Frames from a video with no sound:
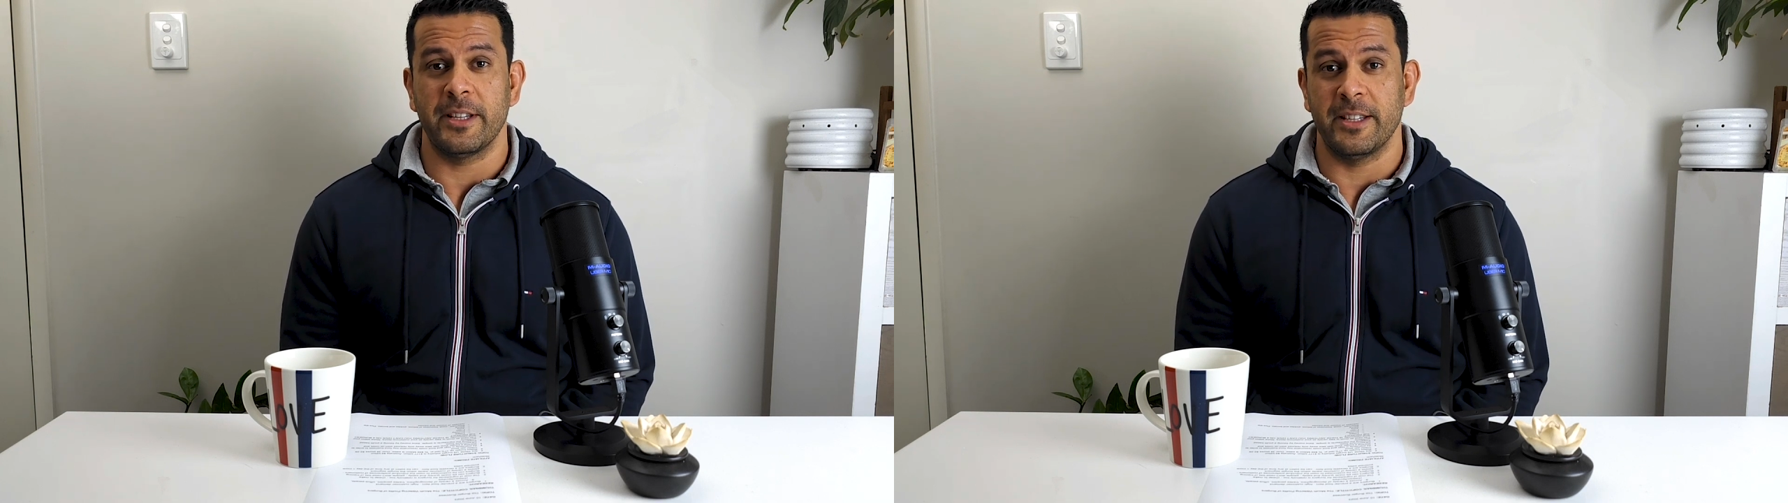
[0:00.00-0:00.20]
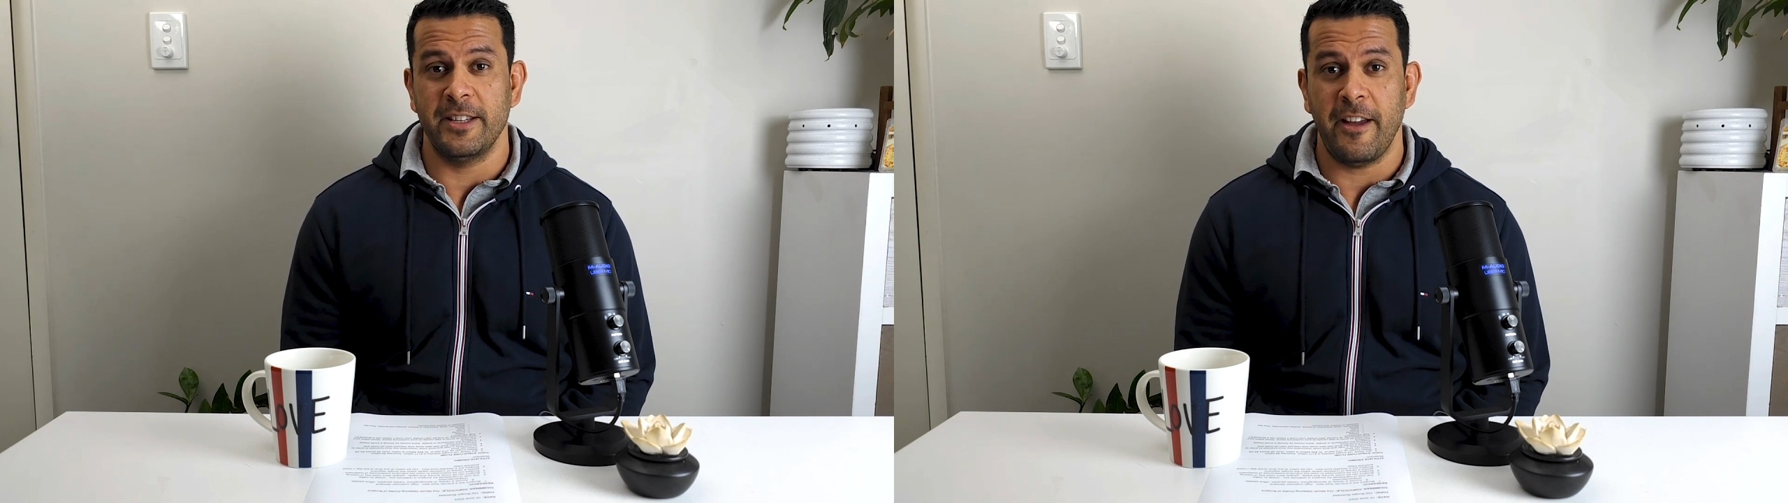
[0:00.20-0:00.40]

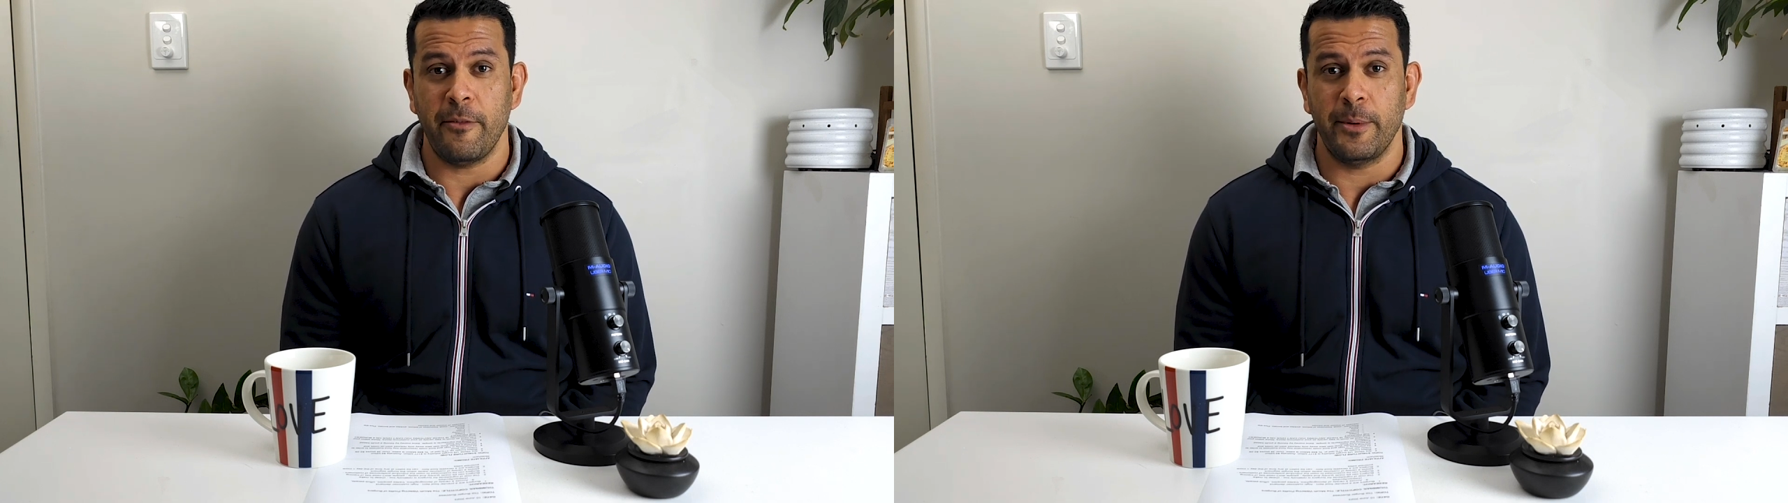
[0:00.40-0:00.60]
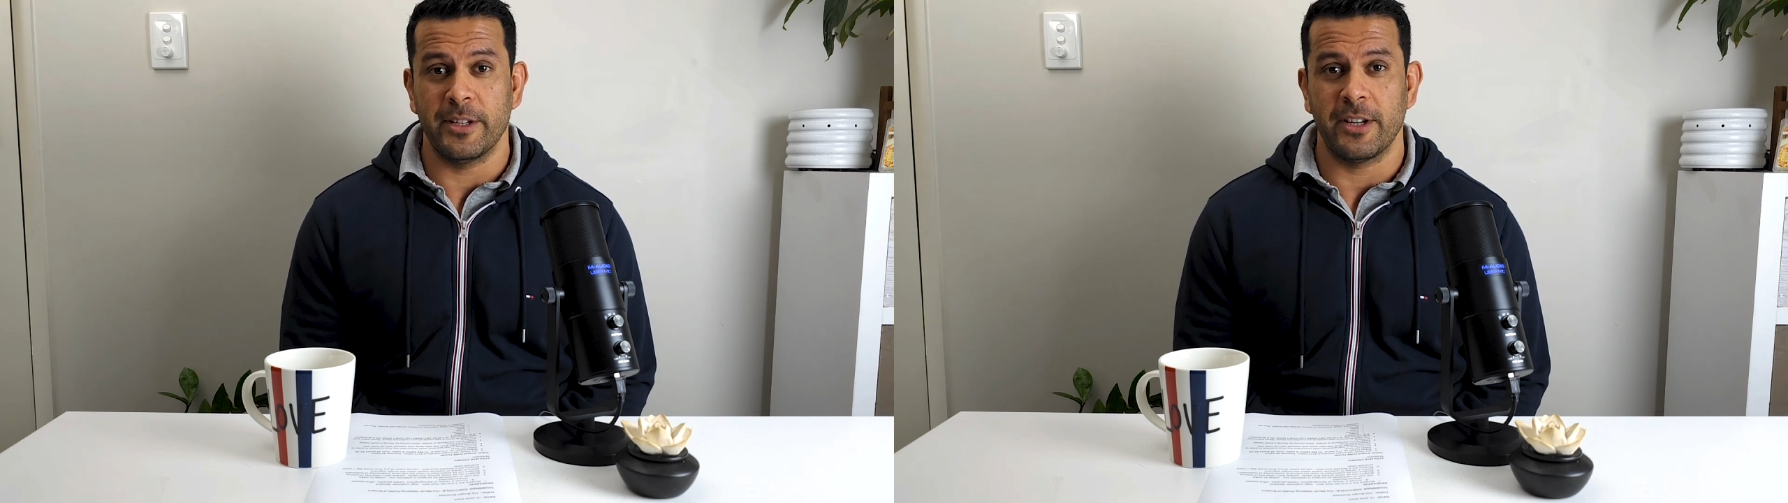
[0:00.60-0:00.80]
has never
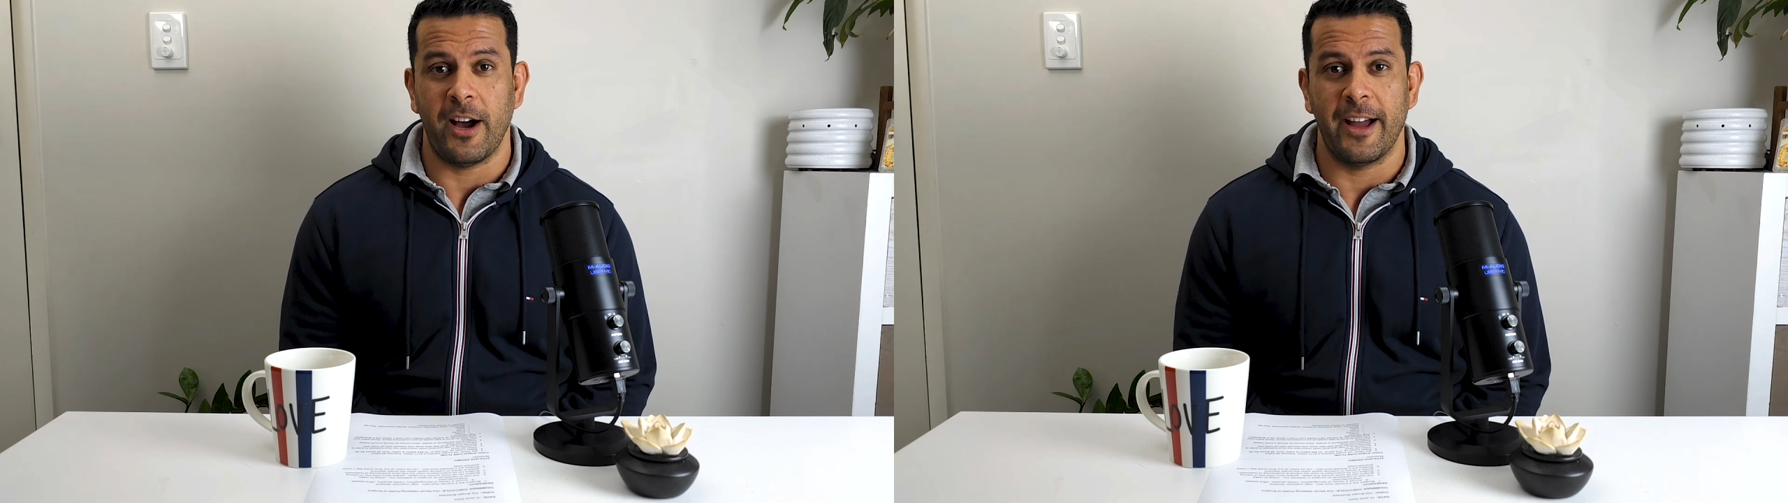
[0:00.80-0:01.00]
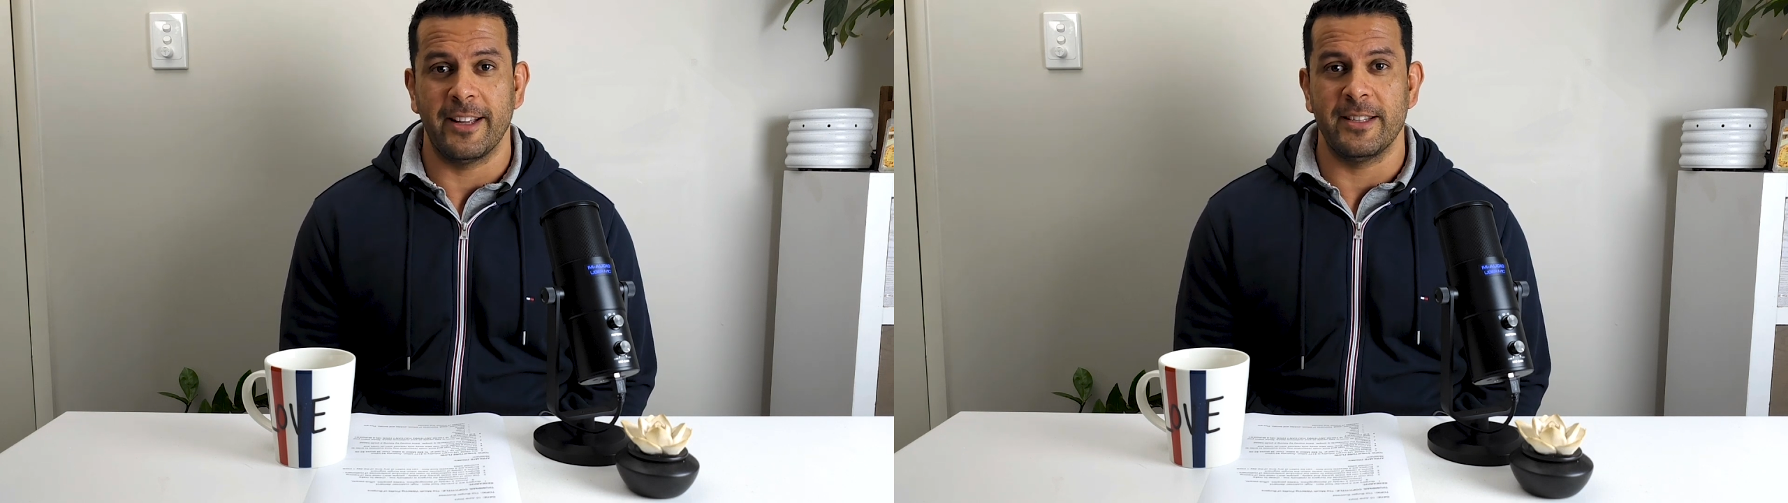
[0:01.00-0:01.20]
been as
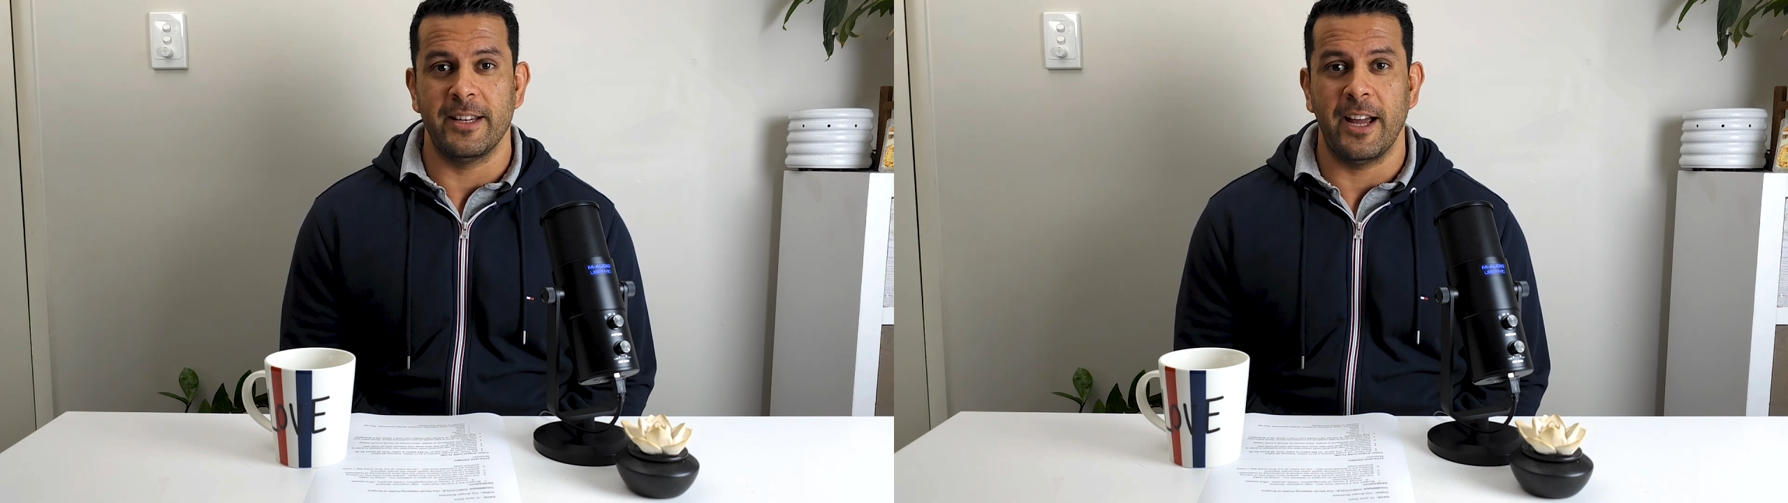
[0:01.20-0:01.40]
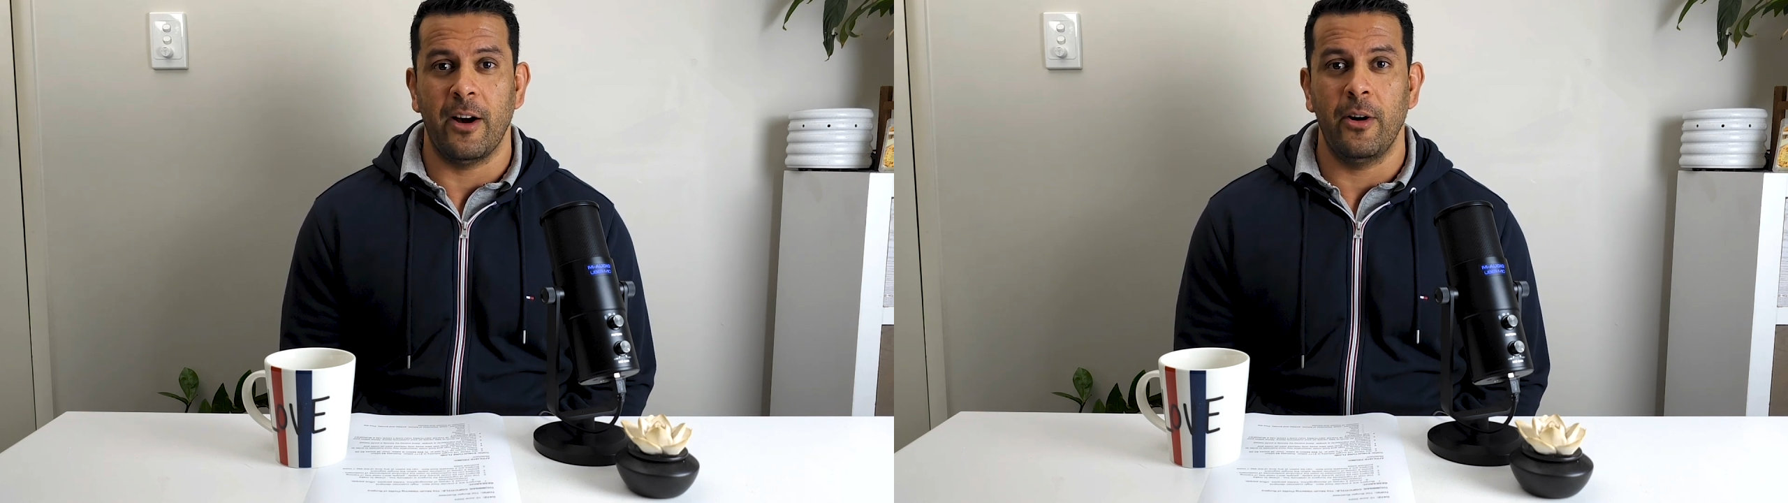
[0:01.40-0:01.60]
high as
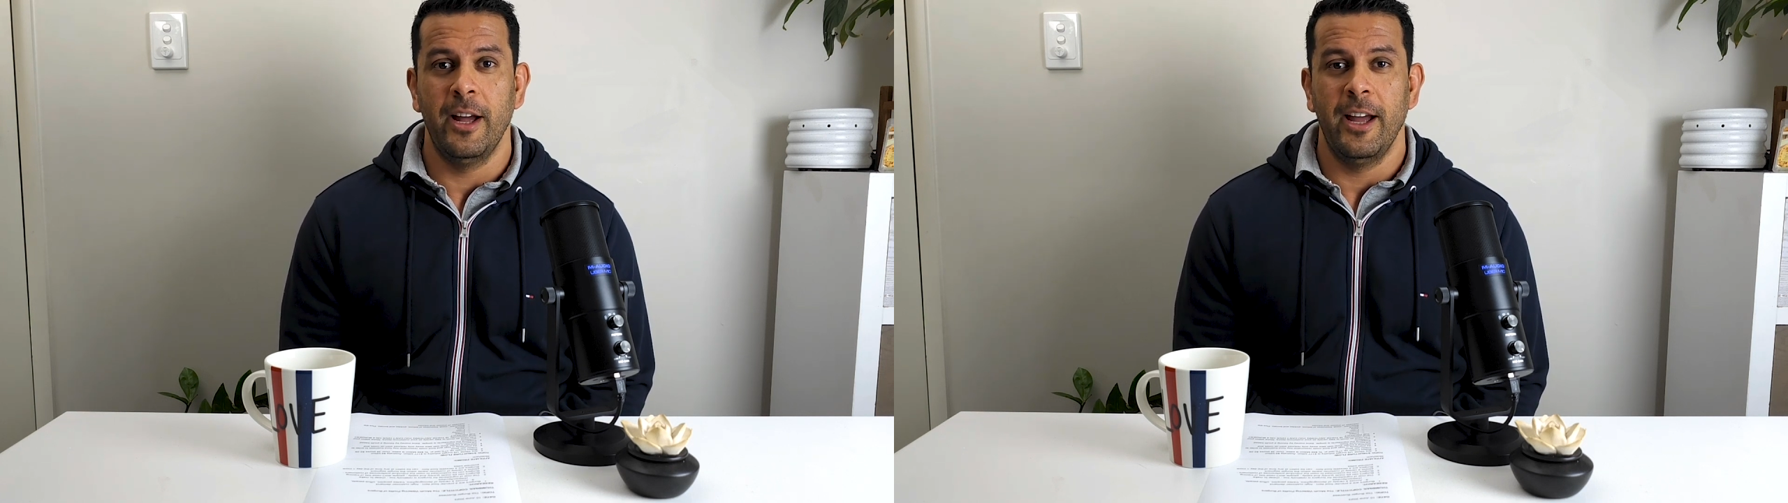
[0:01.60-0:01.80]
now,